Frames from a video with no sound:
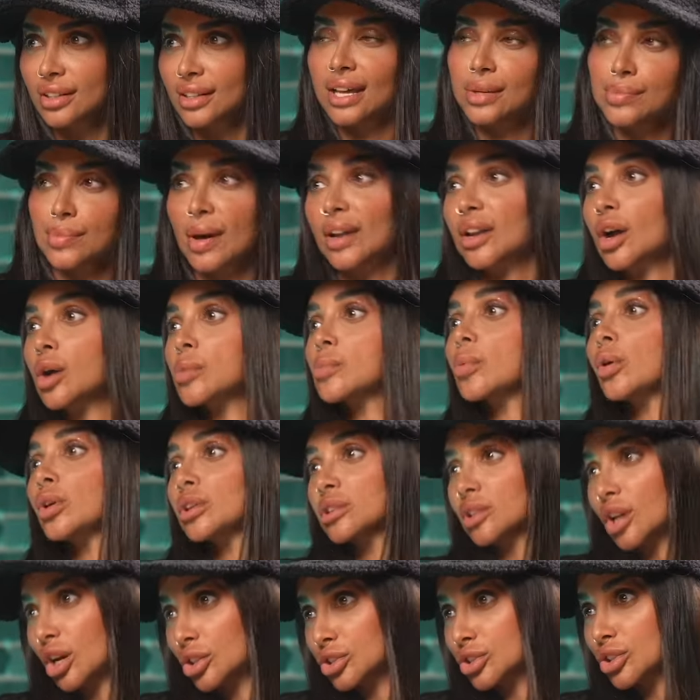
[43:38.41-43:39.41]
and men are
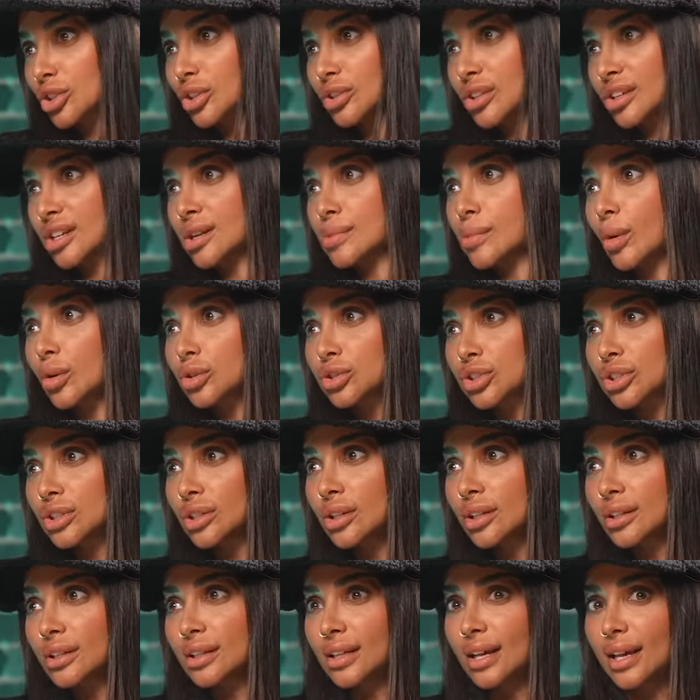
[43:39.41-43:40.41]
more logical than
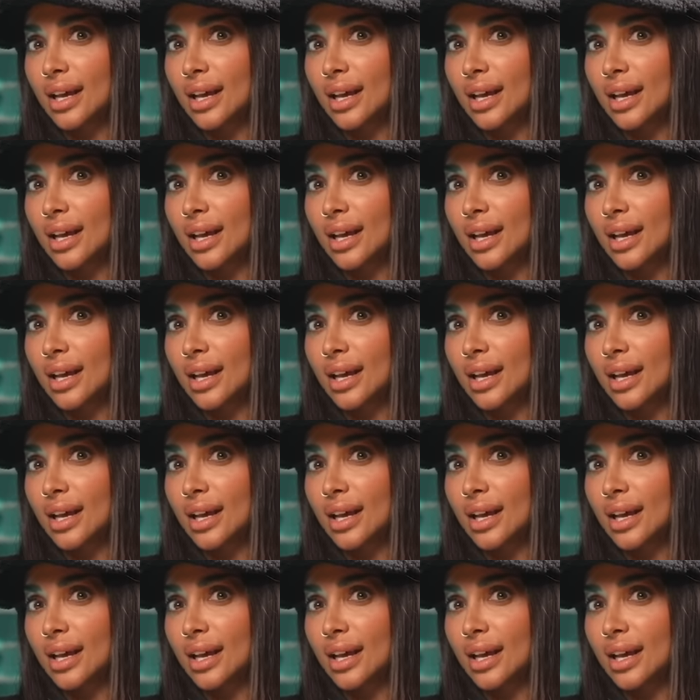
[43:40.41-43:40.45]
emotional,